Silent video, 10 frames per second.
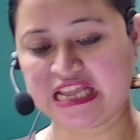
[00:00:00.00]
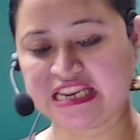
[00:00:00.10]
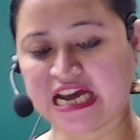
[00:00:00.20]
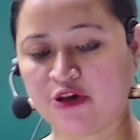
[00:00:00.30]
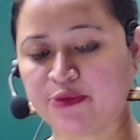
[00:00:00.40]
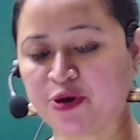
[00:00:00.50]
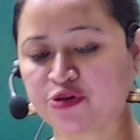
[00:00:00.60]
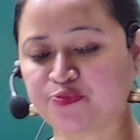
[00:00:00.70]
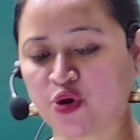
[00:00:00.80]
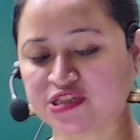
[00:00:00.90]
Now
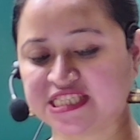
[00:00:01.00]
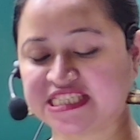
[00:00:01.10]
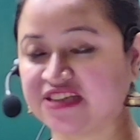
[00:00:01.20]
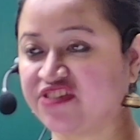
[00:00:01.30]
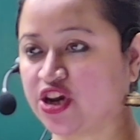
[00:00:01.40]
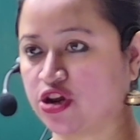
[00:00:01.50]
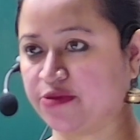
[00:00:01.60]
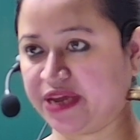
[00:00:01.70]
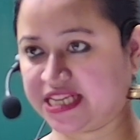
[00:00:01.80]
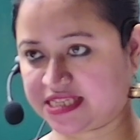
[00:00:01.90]
about positive
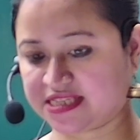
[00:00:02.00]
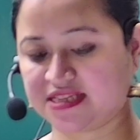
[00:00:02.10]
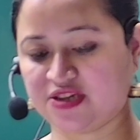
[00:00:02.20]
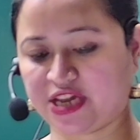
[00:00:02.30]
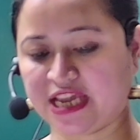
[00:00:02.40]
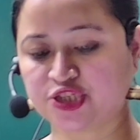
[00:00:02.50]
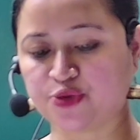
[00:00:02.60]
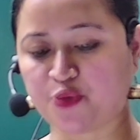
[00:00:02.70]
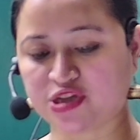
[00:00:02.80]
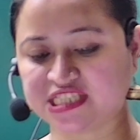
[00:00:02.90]
economics. Okay, so
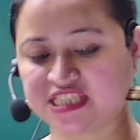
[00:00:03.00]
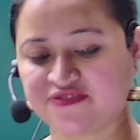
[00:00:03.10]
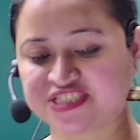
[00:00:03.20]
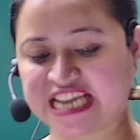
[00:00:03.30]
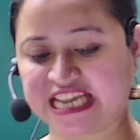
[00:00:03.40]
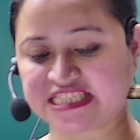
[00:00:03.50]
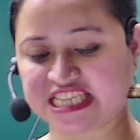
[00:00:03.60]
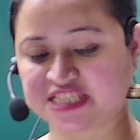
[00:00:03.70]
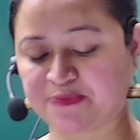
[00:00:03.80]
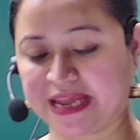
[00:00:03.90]
positive science
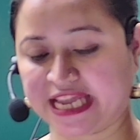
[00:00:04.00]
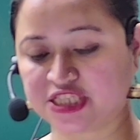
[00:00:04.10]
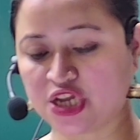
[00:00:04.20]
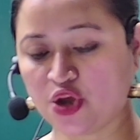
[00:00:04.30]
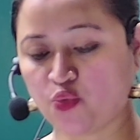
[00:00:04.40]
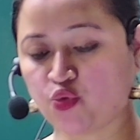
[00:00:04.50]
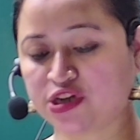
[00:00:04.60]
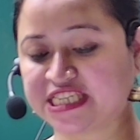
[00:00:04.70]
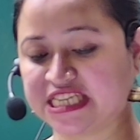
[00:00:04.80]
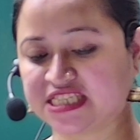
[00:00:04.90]
explains
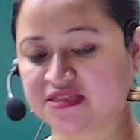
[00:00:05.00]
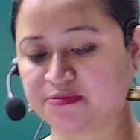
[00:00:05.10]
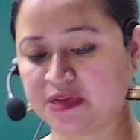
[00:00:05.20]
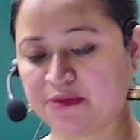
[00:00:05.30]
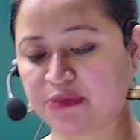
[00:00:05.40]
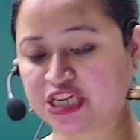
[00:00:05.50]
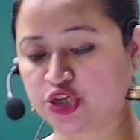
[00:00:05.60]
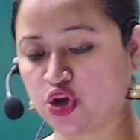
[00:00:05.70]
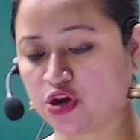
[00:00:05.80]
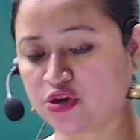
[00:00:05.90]
what is but
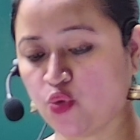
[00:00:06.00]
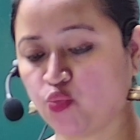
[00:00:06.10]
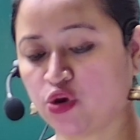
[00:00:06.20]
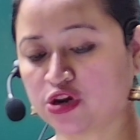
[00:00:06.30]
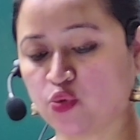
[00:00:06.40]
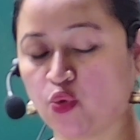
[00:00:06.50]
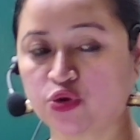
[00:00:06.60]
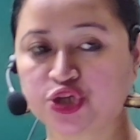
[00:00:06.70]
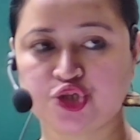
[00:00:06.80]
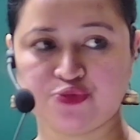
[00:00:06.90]
not what
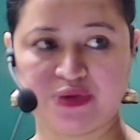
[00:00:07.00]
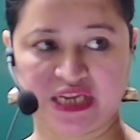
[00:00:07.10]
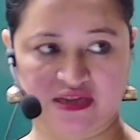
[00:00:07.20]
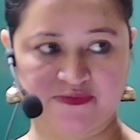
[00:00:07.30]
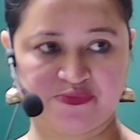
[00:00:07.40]
ought to be.